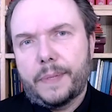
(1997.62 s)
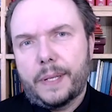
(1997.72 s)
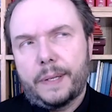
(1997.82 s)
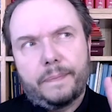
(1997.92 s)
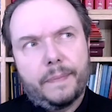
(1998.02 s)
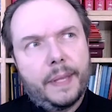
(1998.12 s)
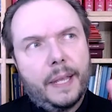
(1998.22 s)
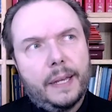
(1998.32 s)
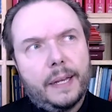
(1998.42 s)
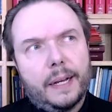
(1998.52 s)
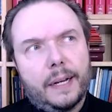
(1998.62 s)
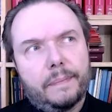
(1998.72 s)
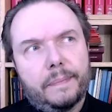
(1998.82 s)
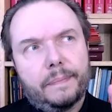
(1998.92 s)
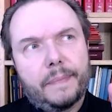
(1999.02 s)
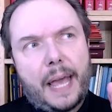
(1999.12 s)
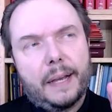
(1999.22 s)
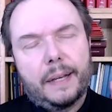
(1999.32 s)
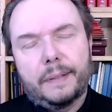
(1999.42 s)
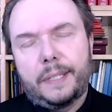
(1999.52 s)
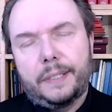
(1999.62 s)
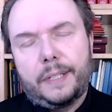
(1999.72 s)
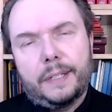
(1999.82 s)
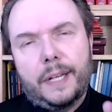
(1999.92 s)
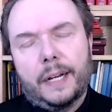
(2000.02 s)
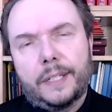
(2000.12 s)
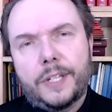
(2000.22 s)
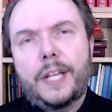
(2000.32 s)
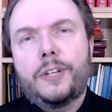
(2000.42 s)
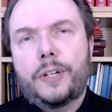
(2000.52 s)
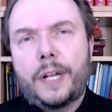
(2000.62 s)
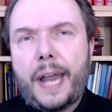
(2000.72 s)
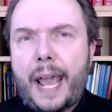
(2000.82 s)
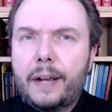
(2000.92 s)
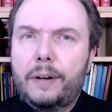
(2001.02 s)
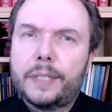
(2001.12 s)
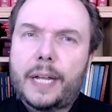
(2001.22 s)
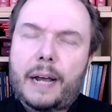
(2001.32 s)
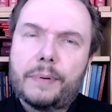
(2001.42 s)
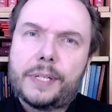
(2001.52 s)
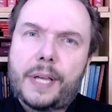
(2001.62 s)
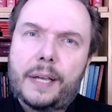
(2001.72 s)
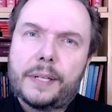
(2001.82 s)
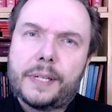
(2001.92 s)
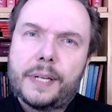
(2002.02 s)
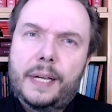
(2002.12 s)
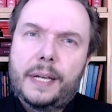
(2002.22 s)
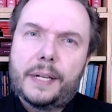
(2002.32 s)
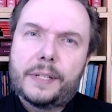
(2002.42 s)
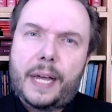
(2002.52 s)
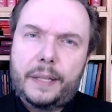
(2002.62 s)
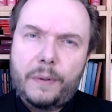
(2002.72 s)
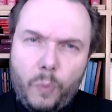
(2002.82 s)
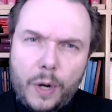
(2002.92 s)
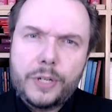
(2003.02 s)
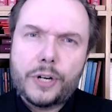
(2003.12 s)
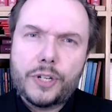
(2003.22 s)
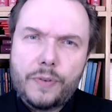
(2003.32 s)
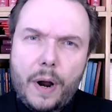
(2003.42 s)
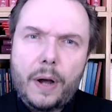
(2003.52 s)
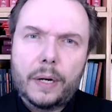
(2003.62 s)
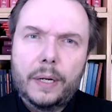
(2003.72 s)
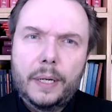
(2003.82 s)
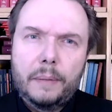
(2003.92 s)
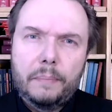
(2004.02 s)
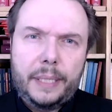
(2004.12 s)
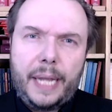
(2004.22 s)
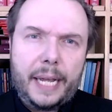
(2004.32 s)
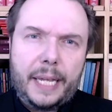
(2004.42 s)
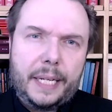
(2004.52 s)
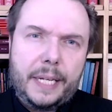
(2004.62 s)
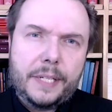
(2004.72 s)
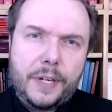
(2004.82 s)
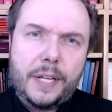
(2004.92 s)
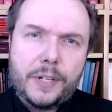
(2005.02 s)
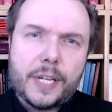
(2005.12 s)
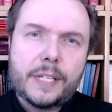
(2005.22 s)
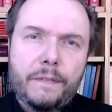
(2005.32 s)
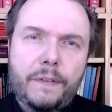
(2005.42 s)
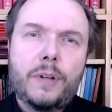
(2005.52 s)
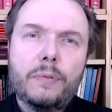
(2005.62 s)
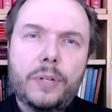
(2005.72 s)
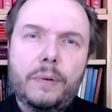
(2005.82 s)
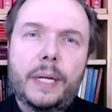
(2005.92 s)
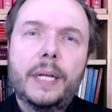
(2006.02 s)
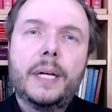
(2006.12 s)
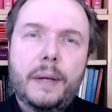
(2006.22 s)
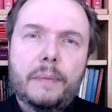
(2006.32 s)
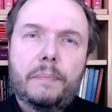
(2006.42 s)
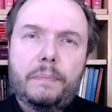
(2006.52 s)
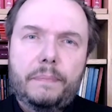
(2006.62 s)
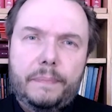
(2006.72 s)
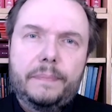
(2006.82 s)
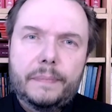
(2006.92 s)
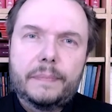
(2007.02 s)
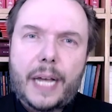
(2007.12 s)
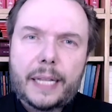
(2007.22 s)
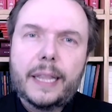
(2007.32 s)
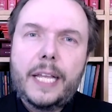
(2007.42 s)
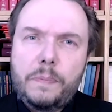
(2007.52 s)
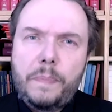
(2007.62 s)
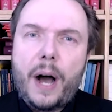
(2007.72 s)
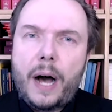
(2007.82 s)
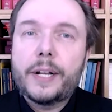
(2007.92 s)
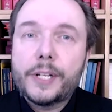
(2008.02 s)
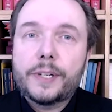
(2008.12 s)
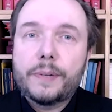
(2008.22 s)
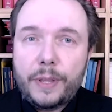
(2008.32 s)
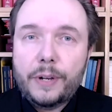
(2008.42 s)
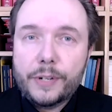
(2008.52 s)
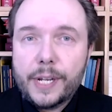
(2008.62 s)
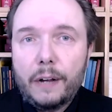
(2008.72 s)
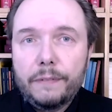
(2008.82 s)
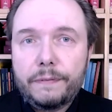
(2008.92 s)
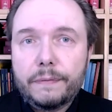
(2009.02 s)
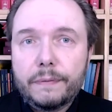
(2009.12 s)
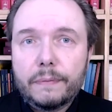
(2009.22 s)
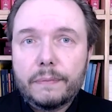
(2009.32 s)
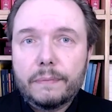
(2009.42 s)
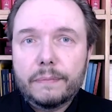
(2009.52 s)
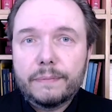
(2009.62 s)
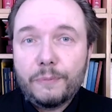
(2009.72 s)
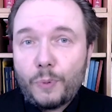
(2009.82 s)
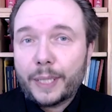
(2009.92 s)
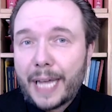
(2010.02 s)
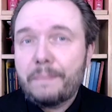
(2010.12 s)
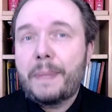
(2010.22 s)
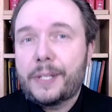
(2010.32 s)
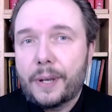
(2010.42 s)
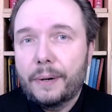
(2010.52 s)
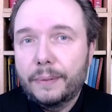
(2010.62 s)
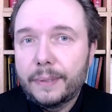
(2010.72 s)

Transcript: uh, uh, uh, uh distinction in angle that I would say is is that the words are strong, but yeah, he he just says if you don't do it, at least be honest with yourself what that makes you.